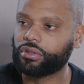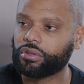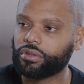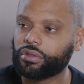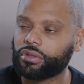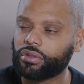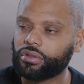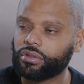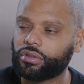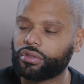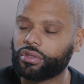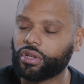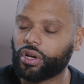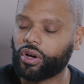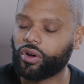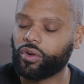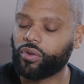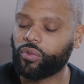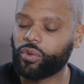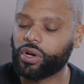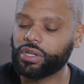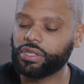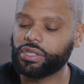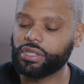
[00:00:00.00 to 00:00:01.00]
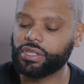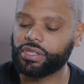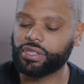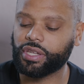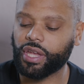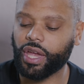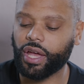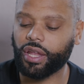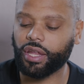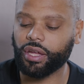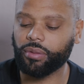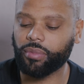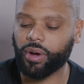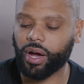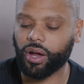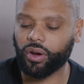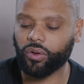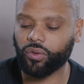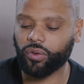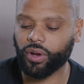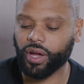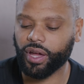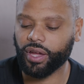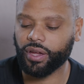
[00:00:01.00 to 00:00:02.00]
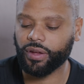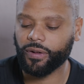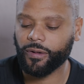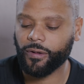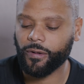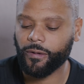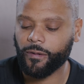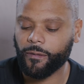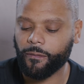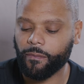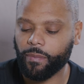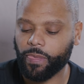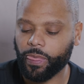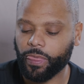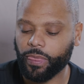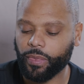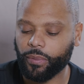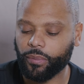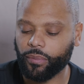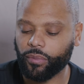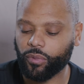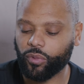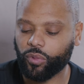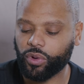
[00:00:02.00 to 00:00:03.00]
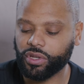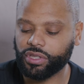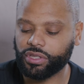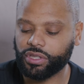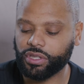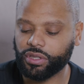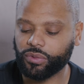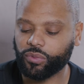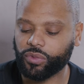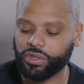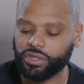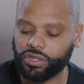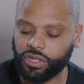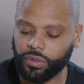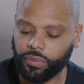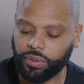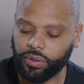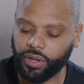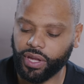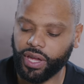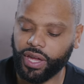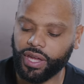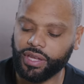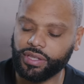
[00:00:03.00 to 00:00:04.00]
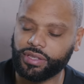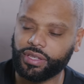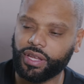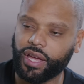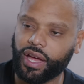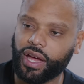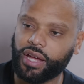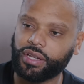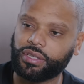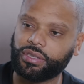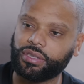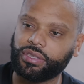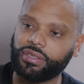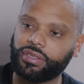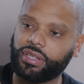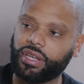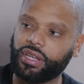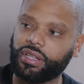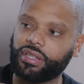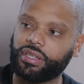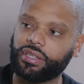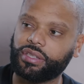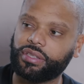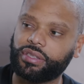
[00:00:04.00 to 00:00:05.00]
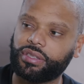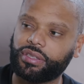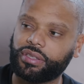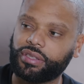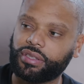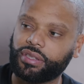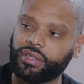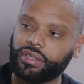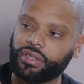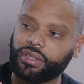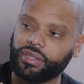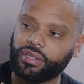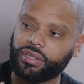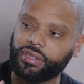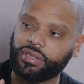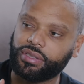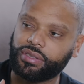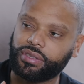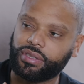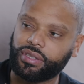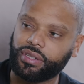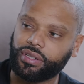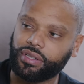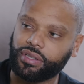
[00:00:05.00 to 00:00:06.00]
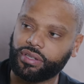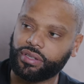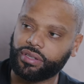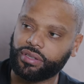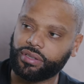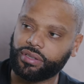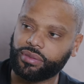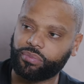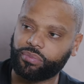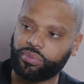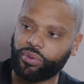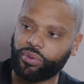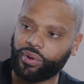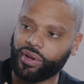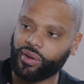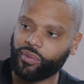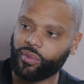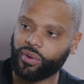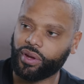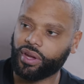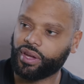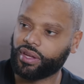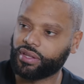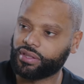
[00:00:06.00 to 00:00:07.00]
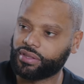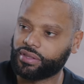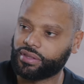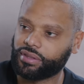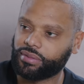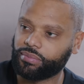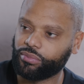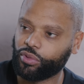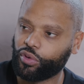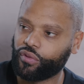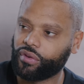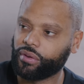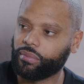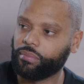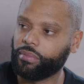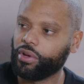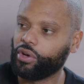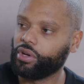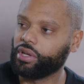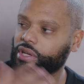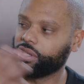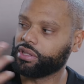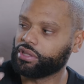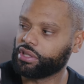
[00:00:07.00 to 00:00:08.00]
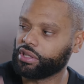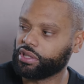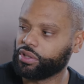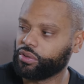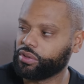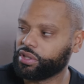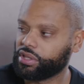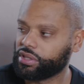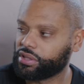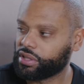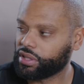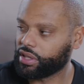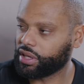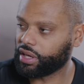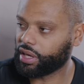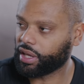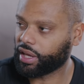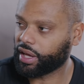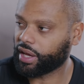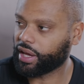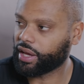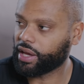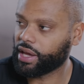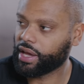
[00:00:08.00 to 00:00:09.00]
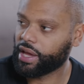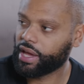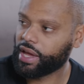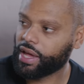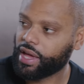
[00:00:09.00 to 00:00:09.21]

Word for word: big. So what's the scaling model? Like, what's your, what's the plans to actually take this to the point where it's moving millions of units a year? Like,